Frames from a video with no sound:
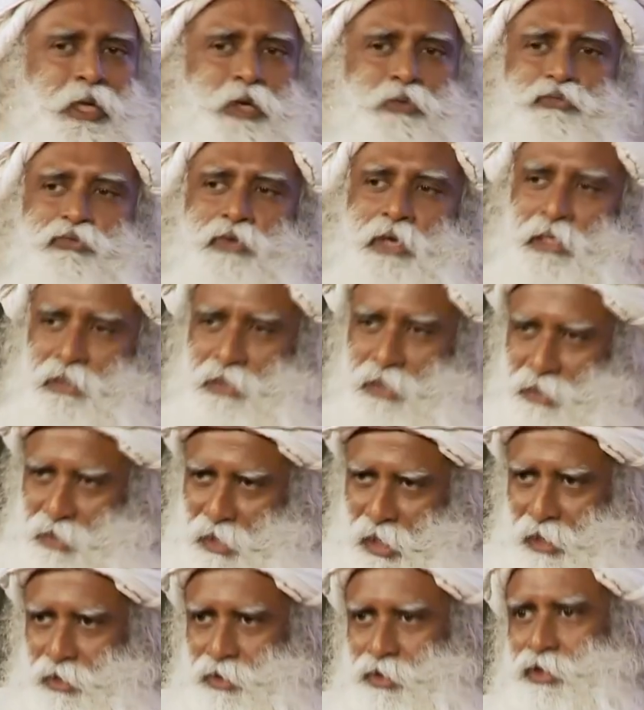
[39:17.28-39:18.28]
If we
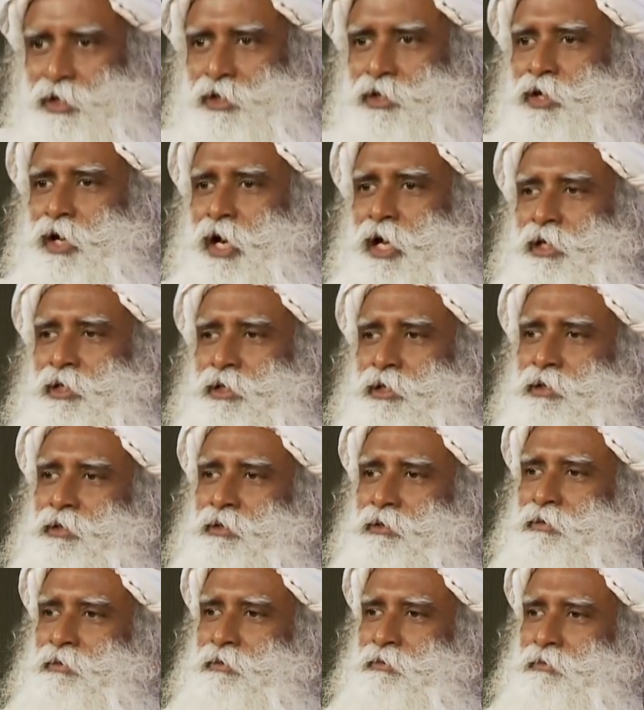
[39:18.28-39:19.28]
exercise this right,
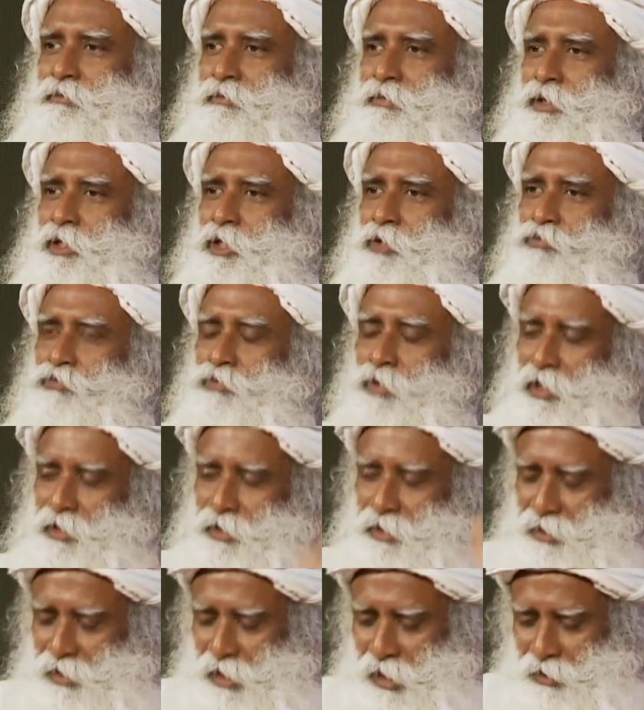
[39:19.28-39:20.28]
if we
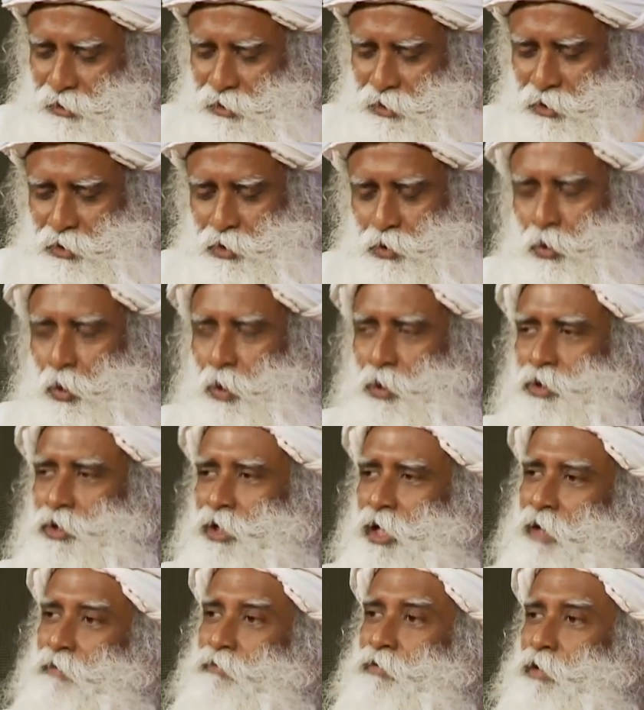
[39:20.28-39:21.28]
exercise this
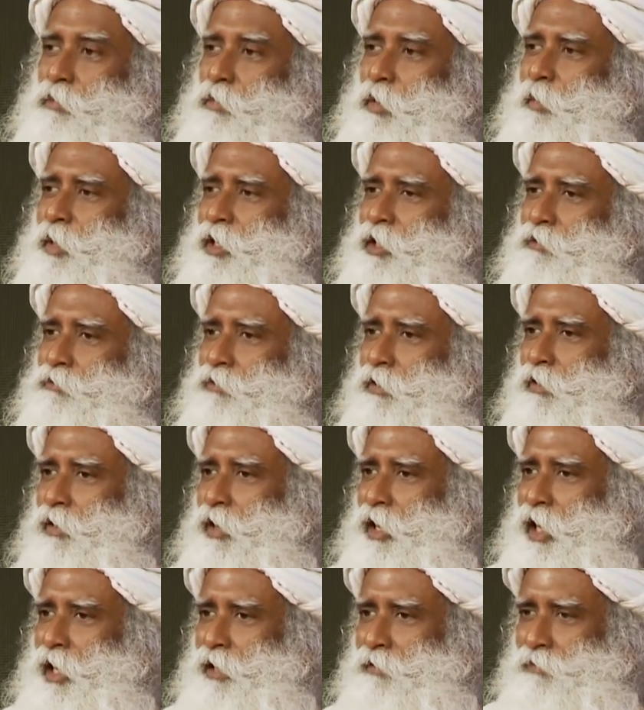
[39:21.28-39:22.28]
choice every moment of
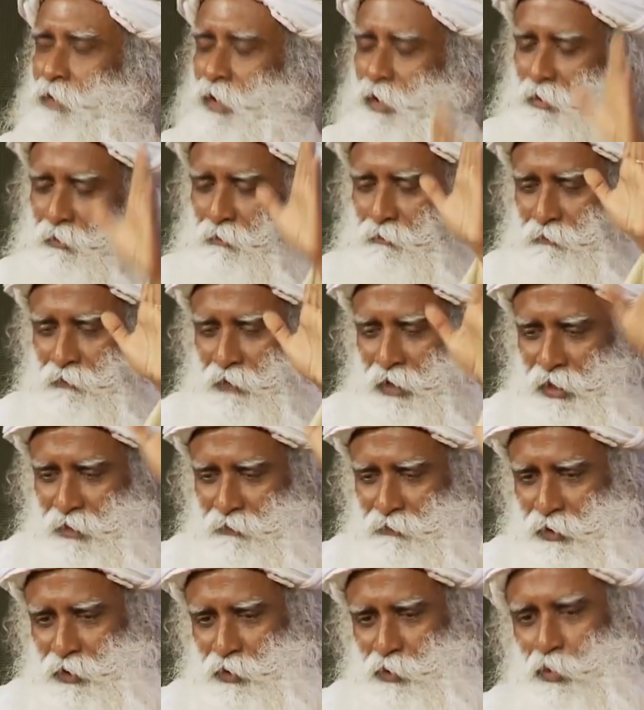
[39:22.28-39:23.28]
our life,
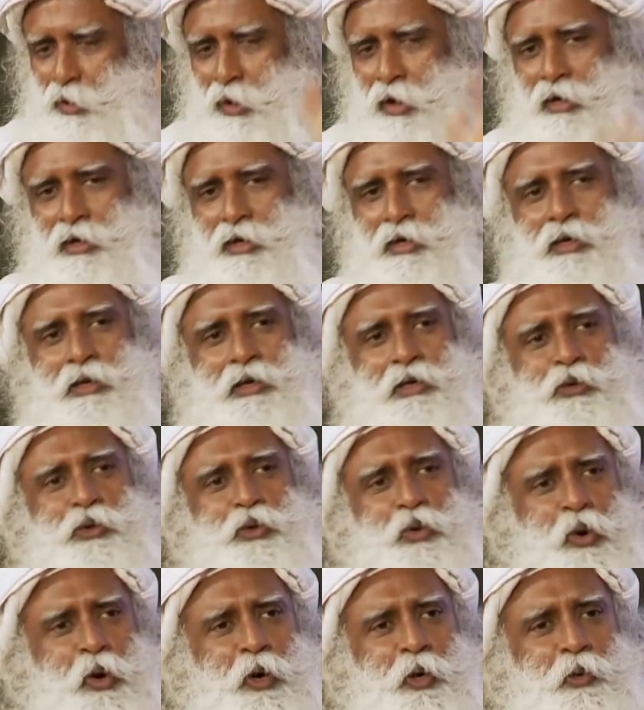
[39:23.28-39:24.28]
wherever you are,
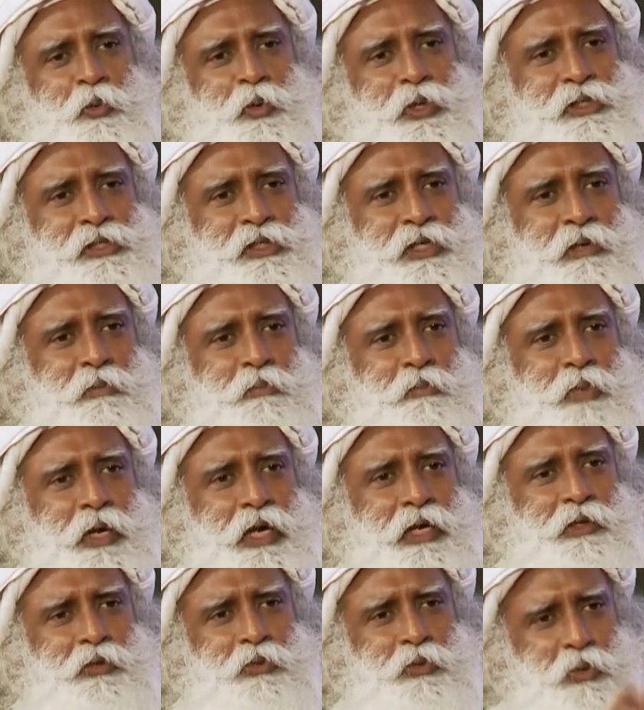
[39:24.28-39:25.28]
you always
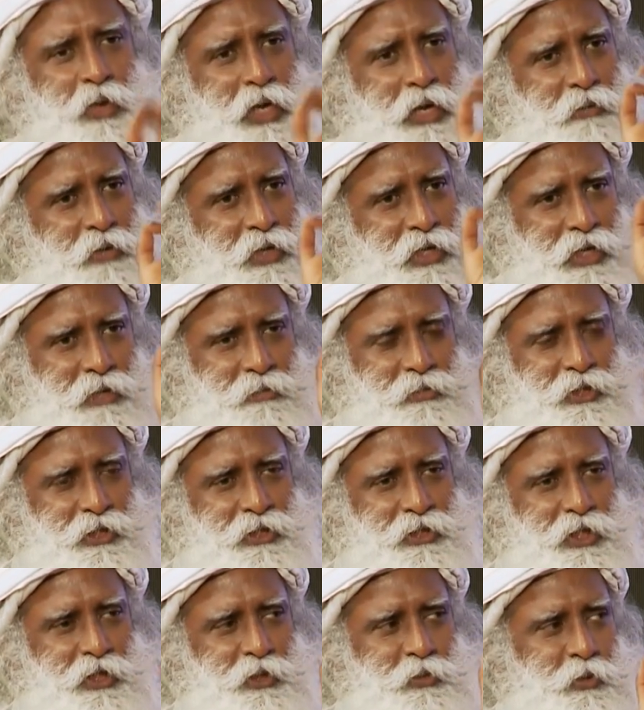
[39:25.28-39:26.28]
impact whoever comes
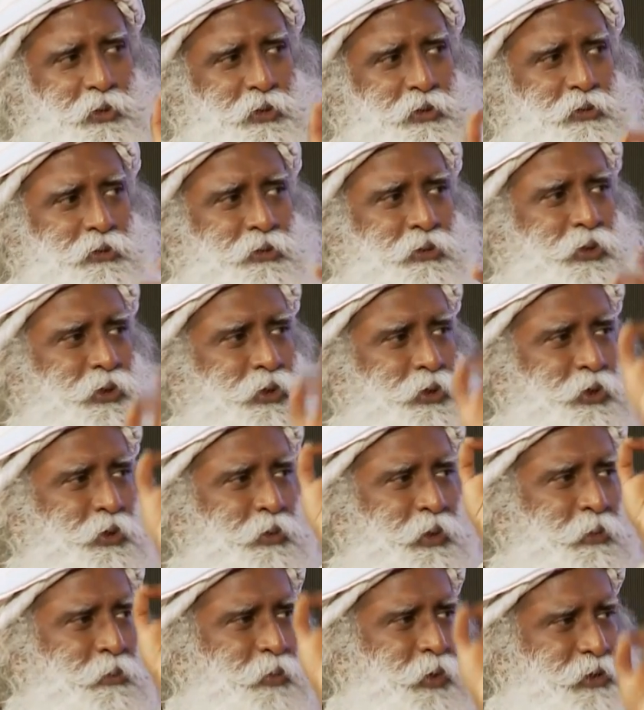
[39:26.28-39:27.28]
in touch with you,
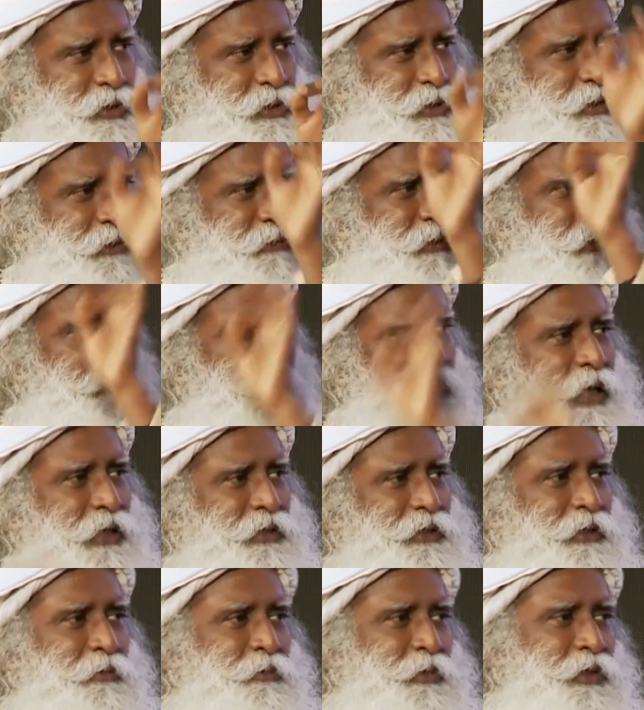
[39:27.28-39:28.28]
you will positively
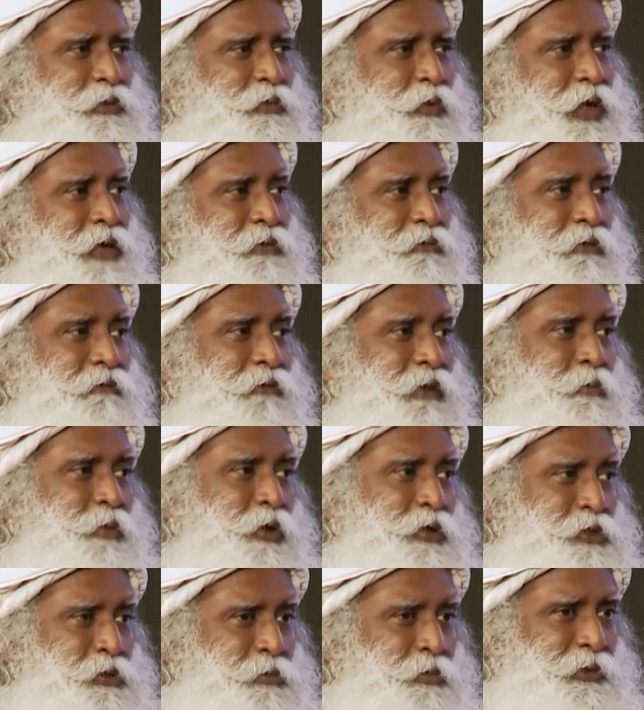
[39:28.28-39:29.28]
impact them in whatever way
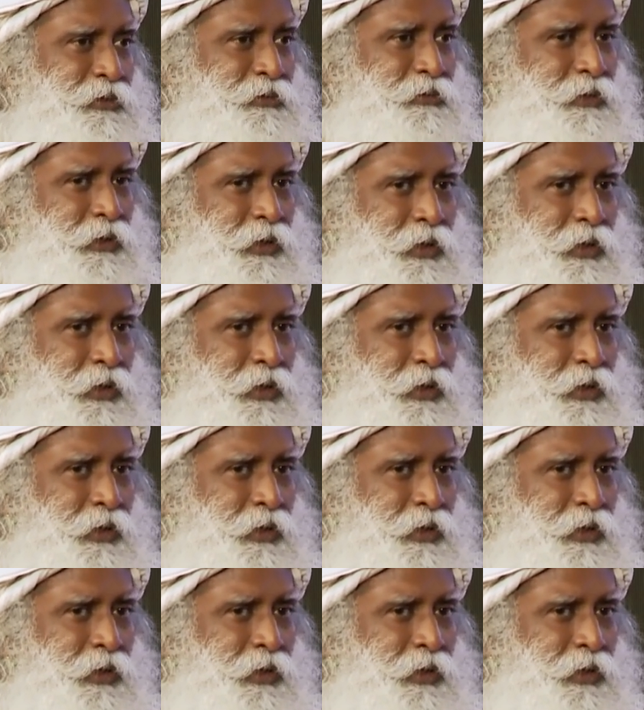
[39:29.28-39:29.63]
possible.